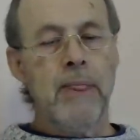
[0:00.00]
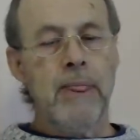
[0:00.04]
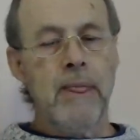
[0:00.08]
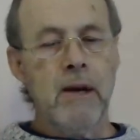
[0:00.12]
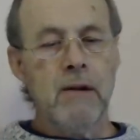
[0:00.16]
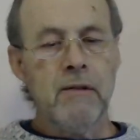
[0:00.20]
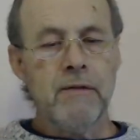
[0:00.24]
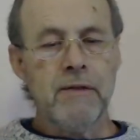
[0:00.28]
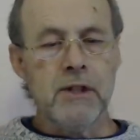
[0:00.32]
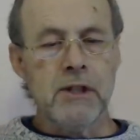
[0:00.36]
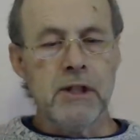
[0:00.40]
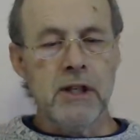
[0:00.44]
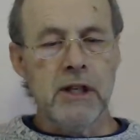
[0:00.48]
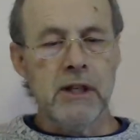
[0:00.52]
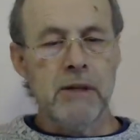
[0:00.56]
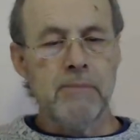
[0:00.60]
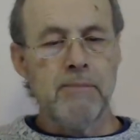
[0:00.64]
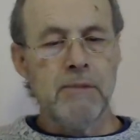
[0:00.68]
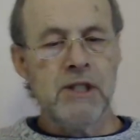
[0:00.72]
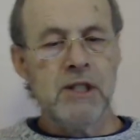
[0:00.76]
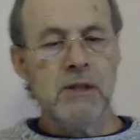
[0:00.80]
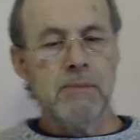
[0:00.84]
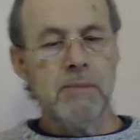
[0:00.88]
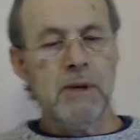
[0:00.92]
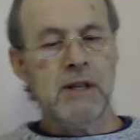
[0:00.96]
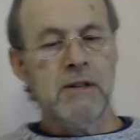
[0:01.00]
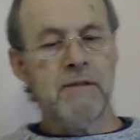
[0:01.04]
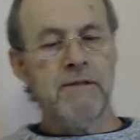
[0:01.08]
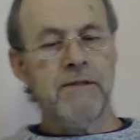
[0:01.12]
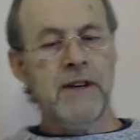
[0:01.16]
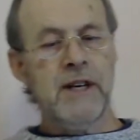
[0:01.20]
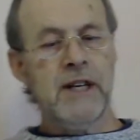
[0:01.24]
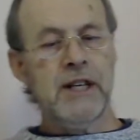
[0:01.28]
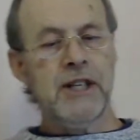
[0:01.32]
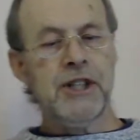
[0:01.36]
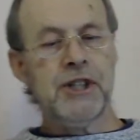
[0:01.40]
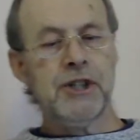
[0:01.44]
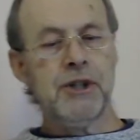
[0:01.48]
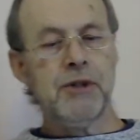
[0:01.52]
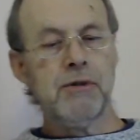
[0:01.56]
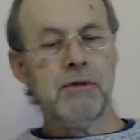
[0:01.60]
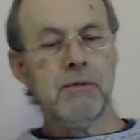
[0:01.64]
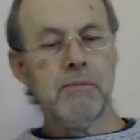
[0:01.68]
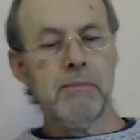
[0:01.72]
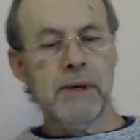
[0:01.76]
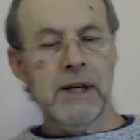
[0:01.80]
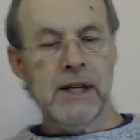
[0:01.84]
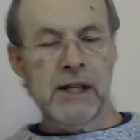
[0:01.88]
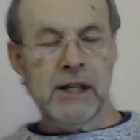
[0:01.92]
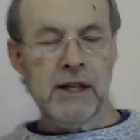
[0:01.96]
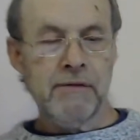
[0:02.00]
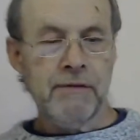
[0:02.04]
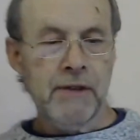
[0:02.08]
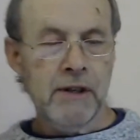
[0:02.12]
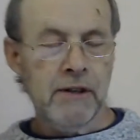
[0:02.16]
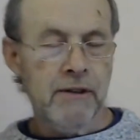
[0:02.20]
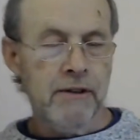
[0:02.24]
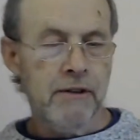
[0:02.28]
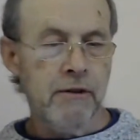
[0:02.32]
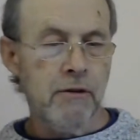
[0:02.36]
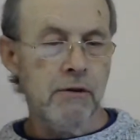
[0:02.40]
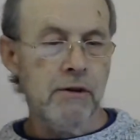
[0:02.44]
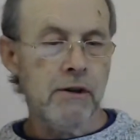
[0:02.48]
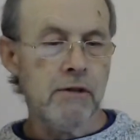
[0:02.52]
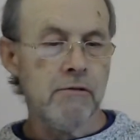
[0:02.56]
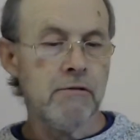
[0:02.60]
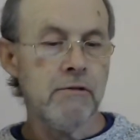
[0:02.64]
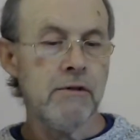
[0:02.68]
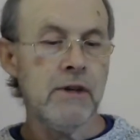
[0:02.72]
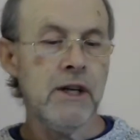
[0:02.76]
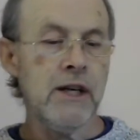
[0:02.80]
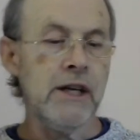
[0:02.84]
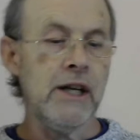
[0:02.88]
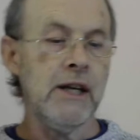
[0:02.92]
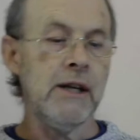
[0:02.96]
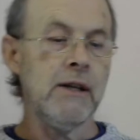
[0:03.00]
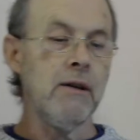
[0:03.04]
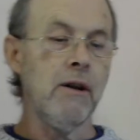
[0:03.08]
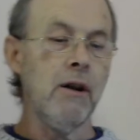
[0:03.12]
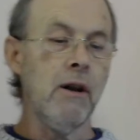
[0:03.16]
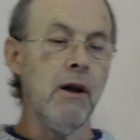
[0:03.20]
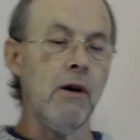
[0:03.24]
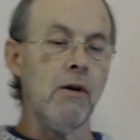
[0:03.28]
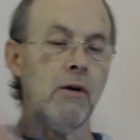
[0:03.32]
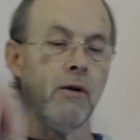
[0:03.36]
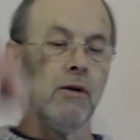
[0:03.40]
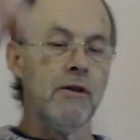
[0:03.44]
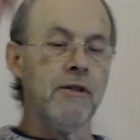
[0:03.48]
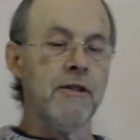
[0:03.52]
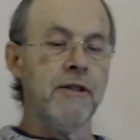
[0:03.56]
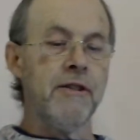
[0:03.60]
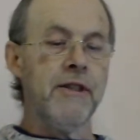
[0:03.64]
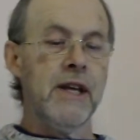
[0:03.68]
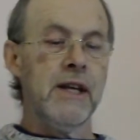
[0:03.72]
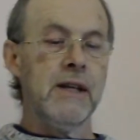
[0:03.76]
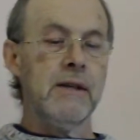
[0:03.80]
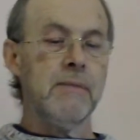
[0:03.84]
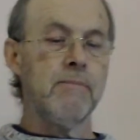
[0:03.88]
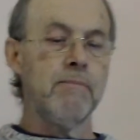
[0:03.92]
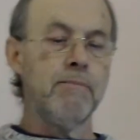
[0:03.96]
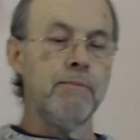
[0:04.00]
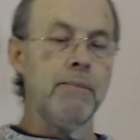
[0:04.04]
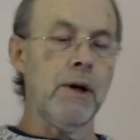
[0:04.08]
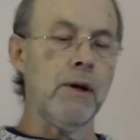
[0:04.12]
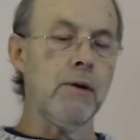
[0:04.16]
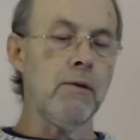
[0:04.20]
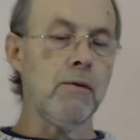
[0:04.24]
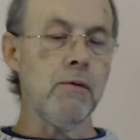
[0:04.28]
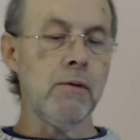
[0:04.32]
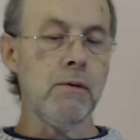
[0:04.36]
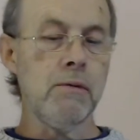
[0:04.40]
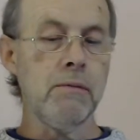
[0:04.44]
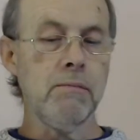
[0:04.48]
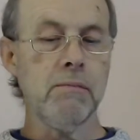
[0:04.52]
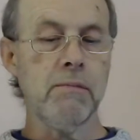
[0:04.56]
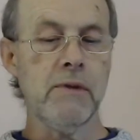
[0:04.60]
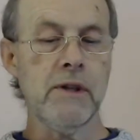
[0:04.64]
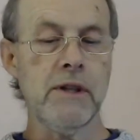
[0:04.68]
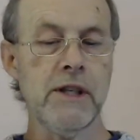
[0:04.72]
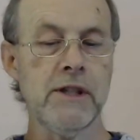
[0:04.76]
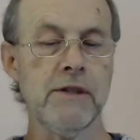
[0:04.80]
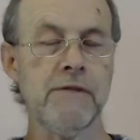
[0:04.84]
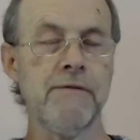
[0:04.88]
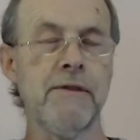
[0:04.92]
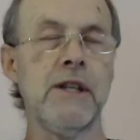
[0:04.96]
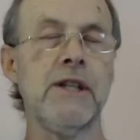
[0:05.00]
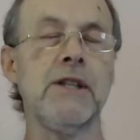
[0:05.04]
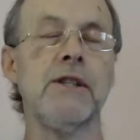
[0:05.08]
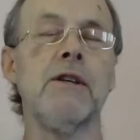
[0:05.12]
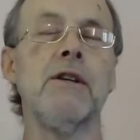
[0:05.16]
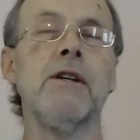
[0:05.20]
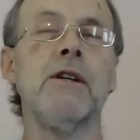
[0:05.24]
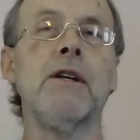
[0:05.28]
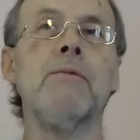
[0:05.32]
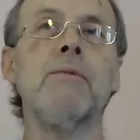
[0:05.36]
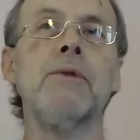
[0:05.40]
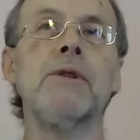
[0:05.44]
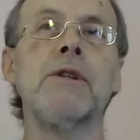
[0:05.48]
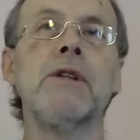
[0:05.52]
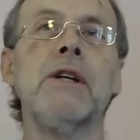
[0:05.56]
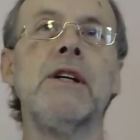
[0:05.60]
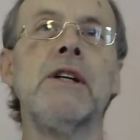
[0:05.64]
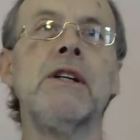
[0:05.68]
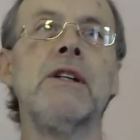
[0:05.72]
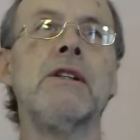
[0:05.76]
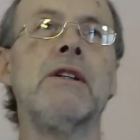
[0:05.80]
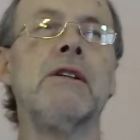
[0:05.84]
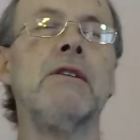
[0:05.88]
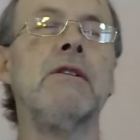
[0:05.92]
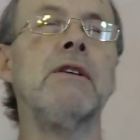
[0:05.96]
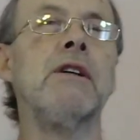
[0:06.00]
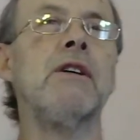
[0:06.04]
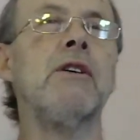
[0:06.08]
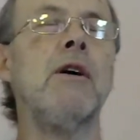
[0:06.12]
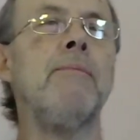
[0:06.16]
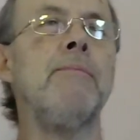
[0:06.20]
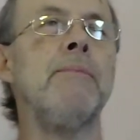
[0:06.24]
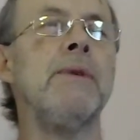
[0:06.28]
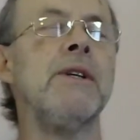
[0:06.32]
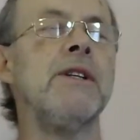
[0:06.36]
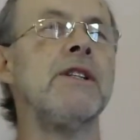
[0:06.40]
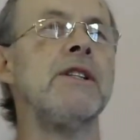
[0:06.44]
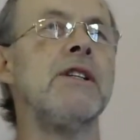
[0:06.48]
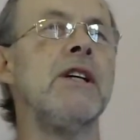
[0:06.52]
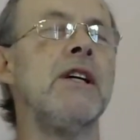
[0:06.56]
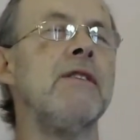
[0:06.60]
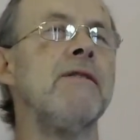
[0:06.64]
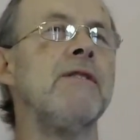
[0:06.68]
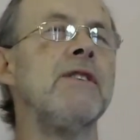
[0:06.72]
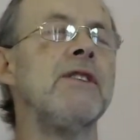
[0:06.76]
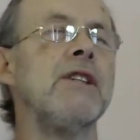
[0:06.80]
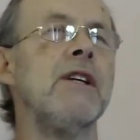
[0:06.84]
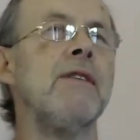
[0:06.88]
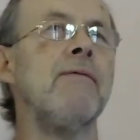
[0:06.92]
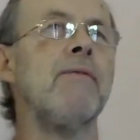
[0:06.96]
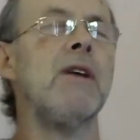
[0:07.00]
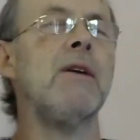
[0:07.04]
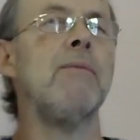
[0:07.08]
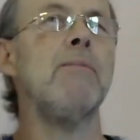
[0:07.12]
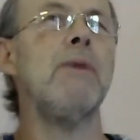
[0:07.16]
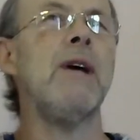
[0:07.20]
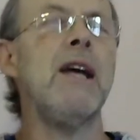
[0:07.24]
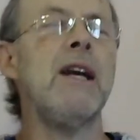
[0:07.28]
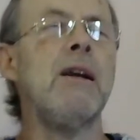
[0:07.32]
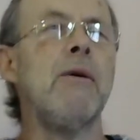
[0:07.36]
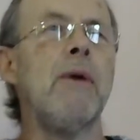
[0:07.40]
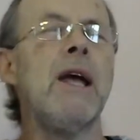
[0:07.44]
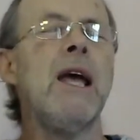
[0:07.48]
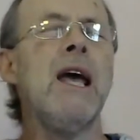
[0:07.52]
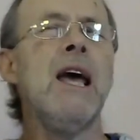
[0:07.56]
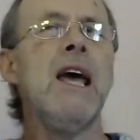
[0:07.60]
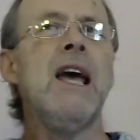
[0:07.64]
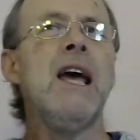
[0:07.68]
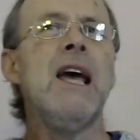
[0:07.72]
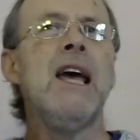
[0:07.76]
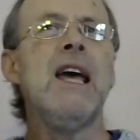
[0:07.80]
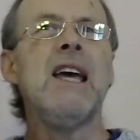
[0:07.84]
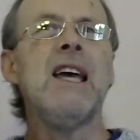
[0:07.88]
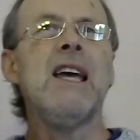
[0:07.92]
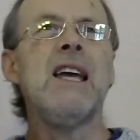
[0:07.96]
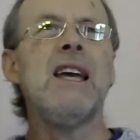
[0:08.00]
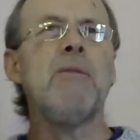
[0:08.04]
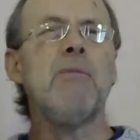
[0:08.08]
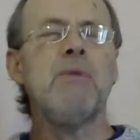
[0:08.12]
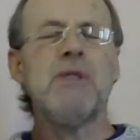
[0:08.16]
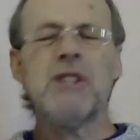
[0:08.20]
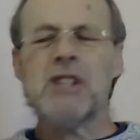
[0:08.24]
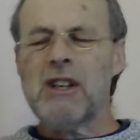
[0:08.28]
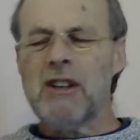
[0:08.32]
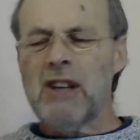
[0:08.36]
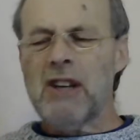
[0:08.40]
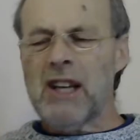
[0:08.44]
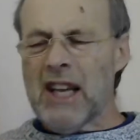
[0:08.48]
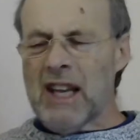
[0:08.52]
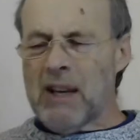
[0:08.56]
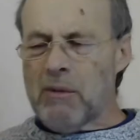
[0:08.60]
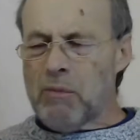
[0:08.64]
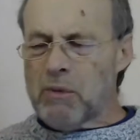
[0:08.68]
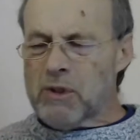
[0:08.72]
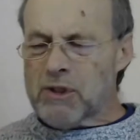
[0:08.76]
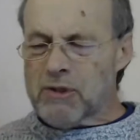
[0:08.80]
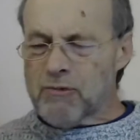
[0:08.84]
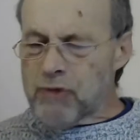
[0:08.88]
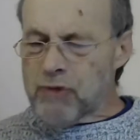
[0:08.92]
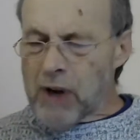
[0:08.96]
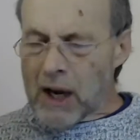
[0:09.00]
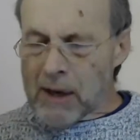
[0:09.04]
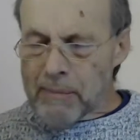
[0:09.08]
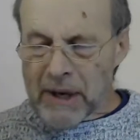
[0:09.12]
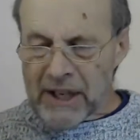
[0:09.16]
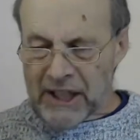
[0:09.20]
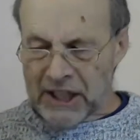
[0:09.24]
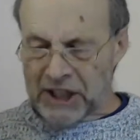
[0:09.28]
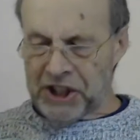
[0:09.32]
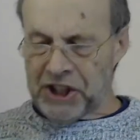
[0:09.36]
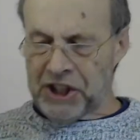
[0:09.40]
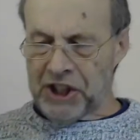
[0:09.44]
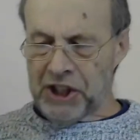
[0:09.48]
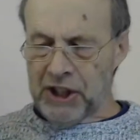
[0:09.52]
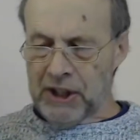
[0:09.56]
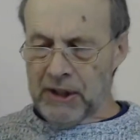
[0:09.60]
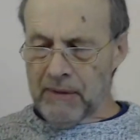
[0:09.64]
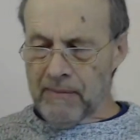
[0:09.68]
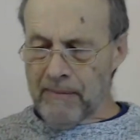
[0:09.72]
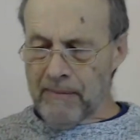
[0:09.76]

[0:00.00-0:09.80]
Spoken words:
Obviously, he must have been a fairly short man if he thought a really long, thin pole with his face on it was going to compensate for something. But anyway, it was rubbish.